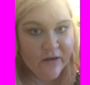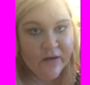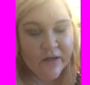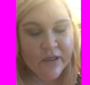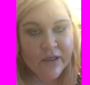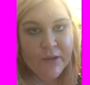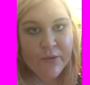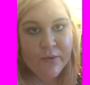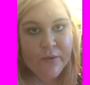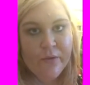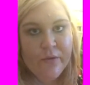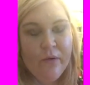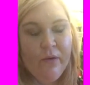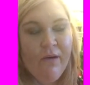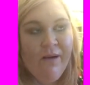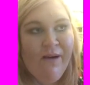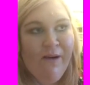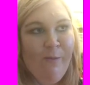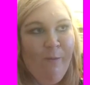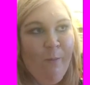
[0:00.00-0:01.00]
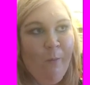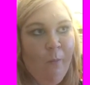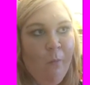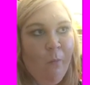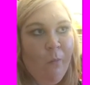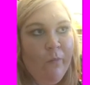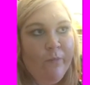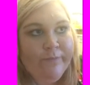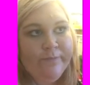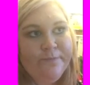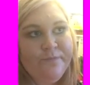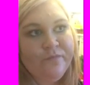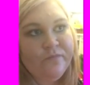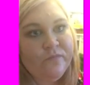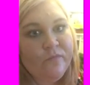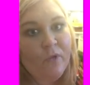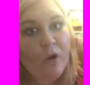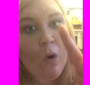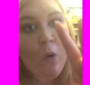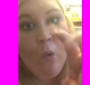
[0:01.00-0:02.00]
that I can
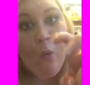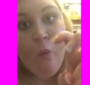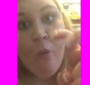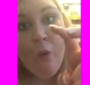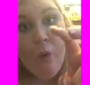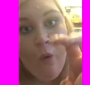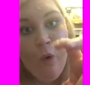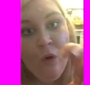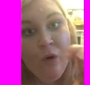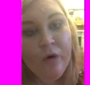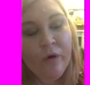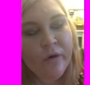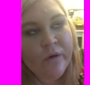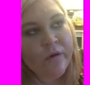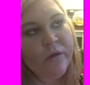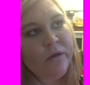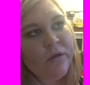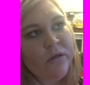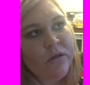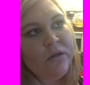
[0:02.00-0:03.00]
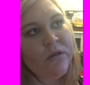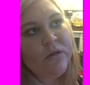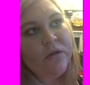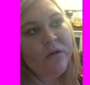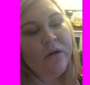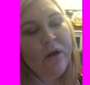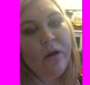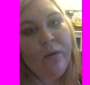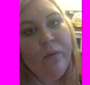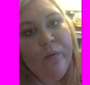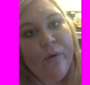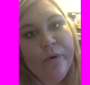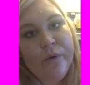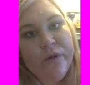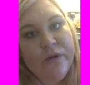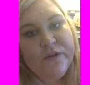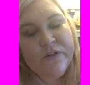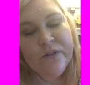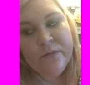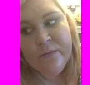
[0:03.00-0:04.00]
walk, I
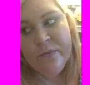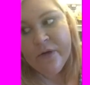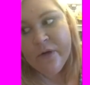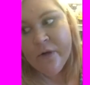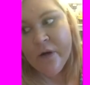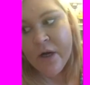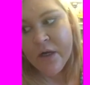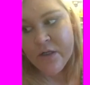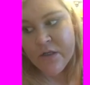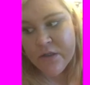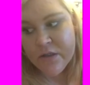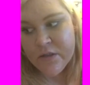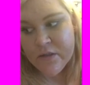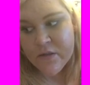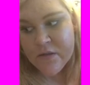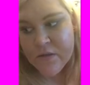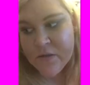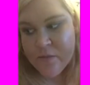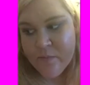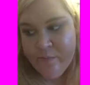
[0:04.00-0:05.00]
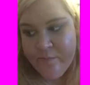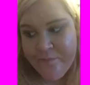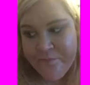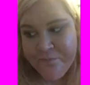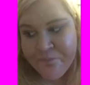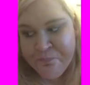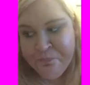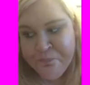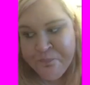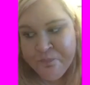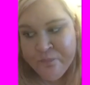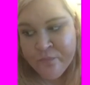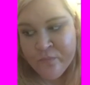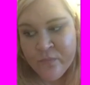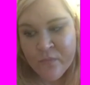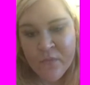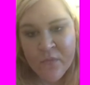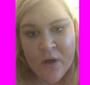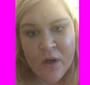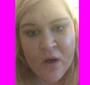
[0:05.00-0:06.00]
walk using my crutches.
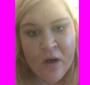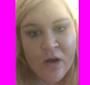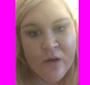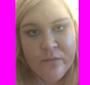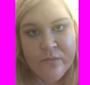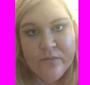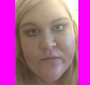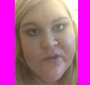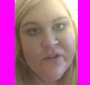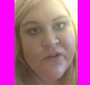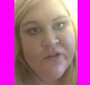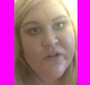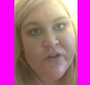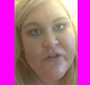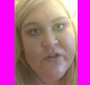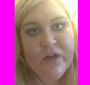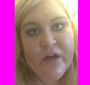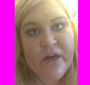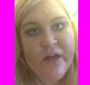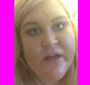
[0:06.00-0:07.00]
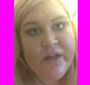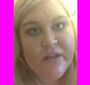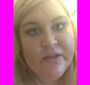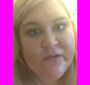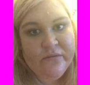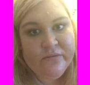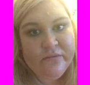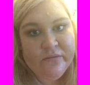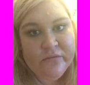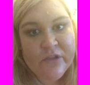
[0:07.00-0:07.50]
I'm so tired.